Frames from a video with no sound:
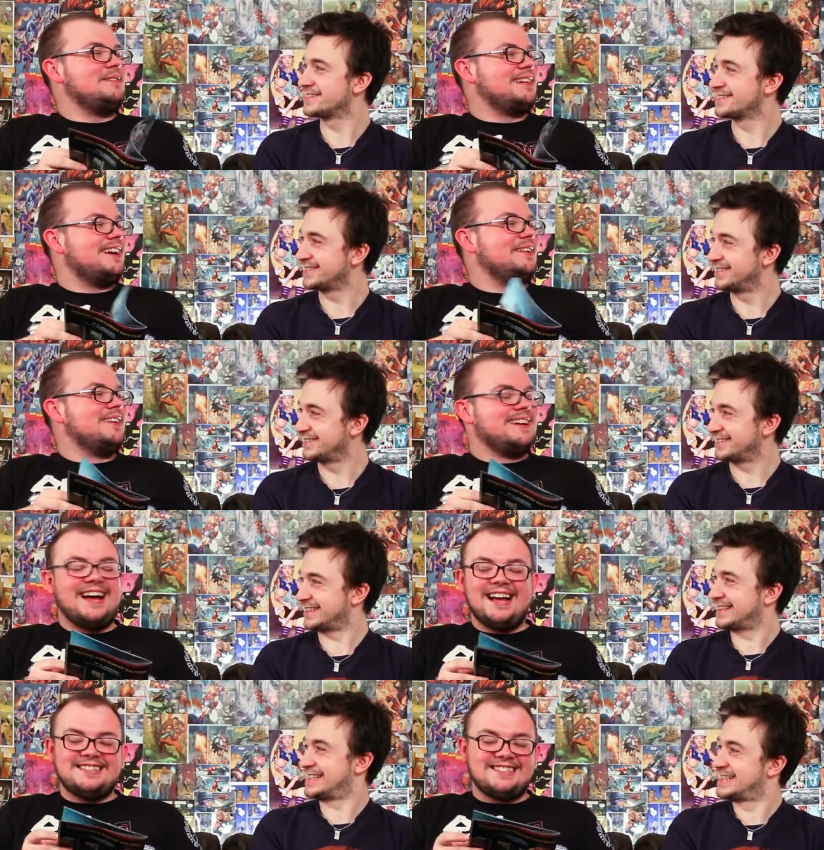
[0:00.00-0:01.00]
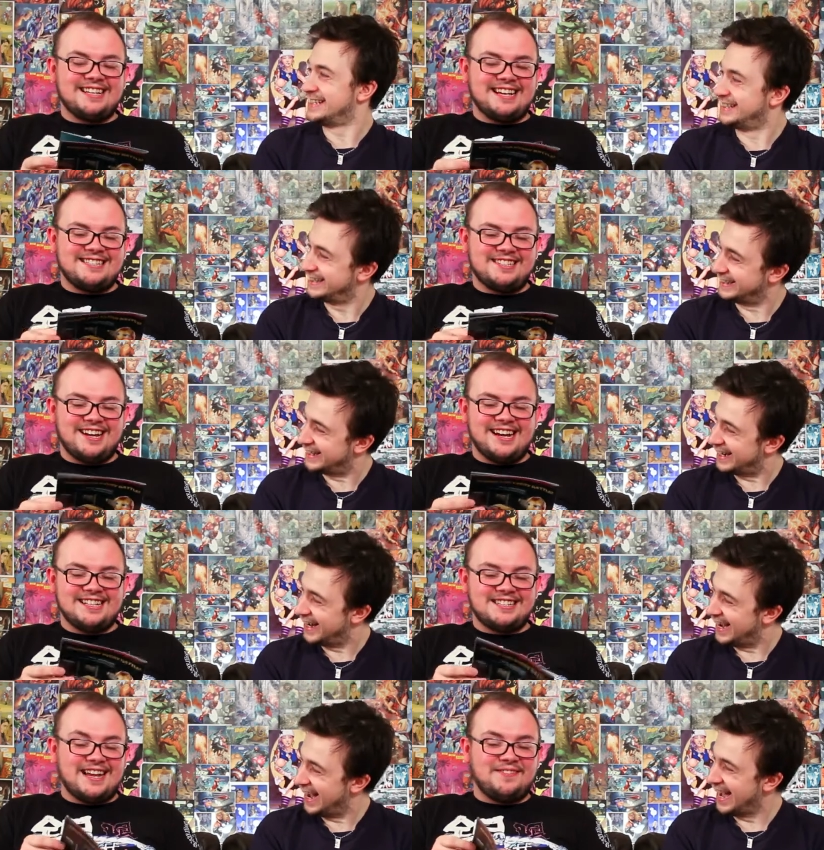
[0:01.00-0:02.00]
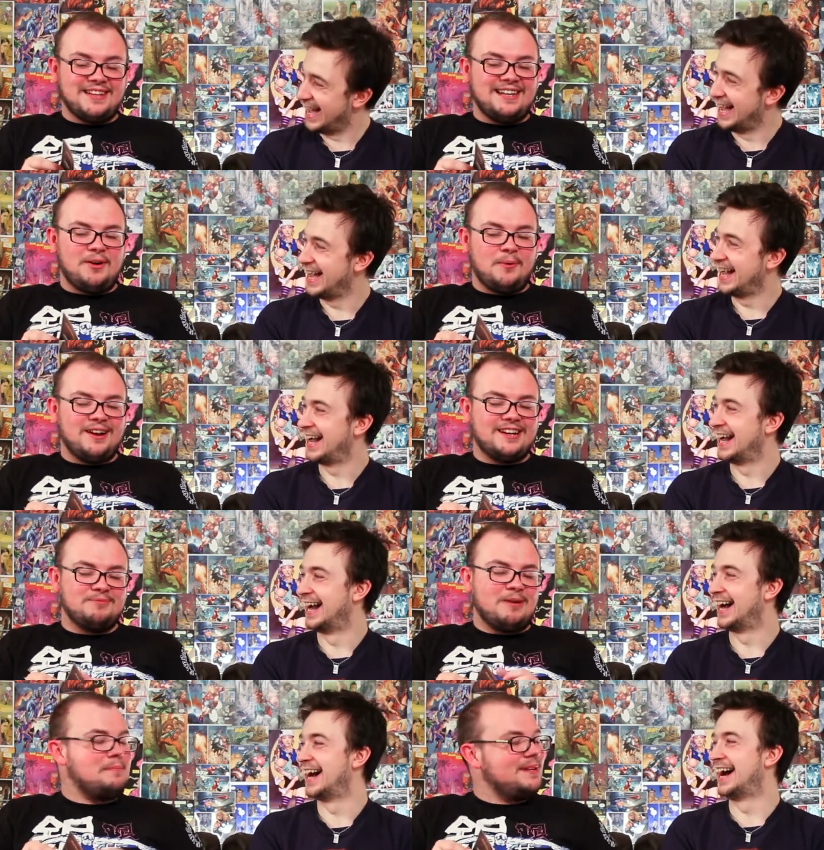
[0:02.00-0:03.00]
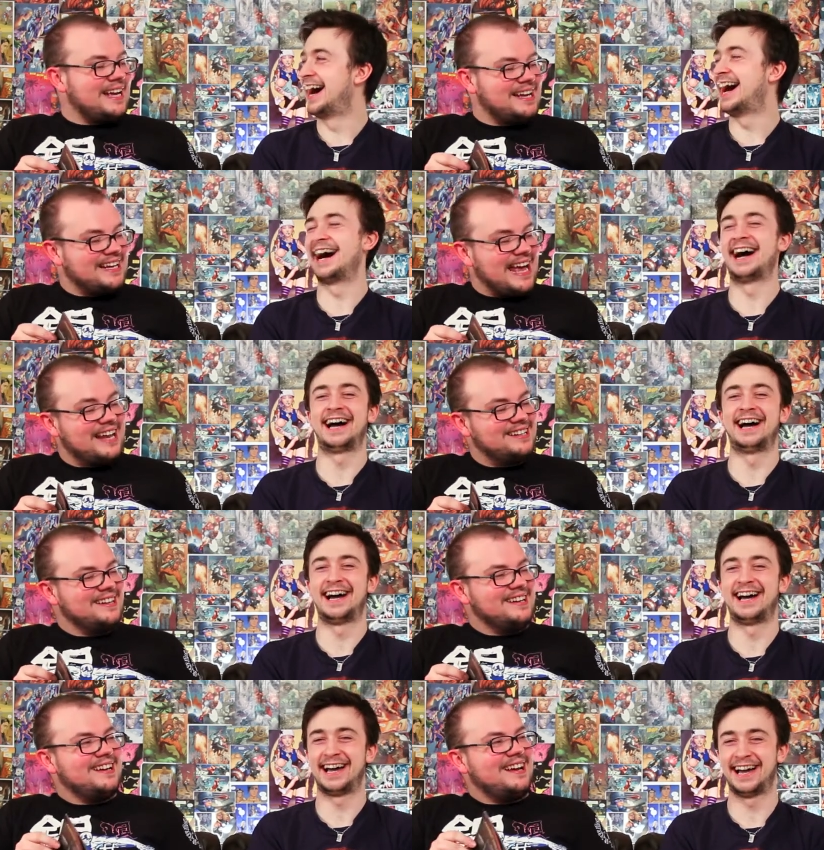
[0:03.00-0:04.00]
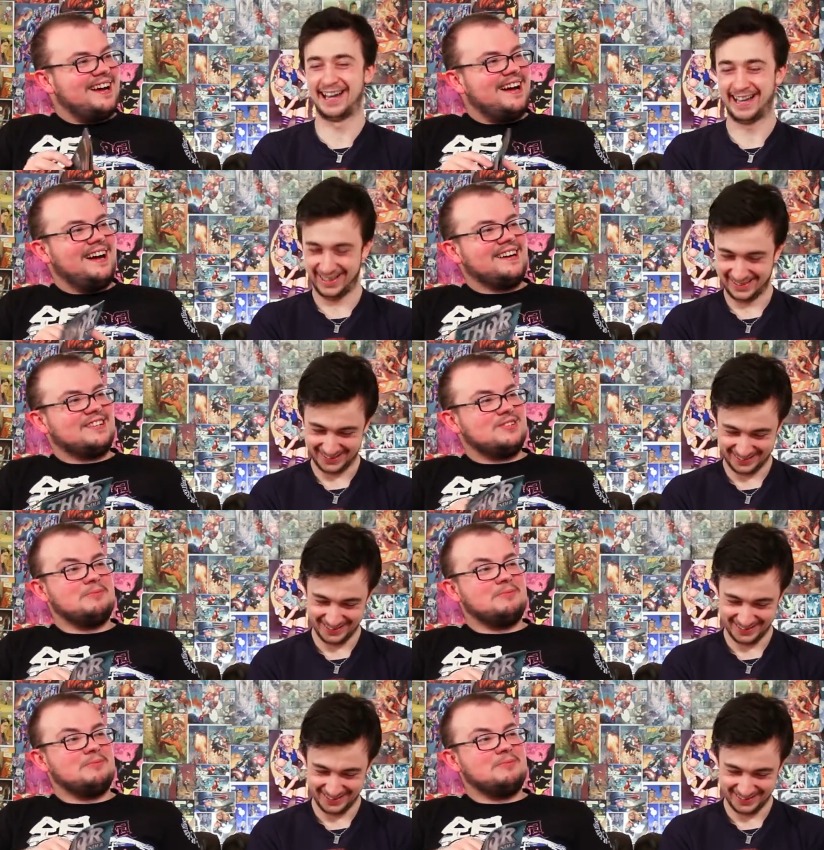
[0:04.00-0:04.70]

Speaker 1: here we go it's it's uh, it's definitely not one I can replicate again because